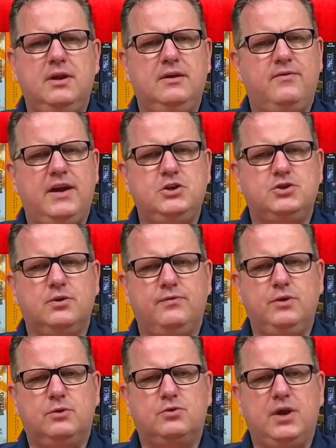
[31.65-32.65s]
invasion of
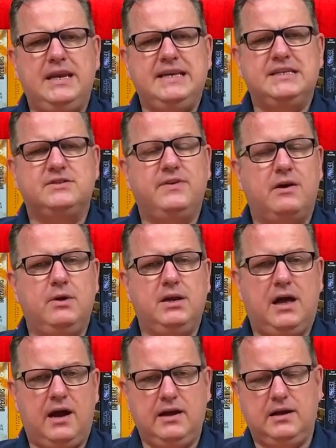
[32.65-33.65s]
Ukraine is very
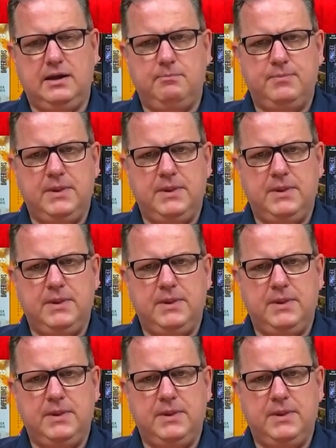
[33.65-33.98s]
likely.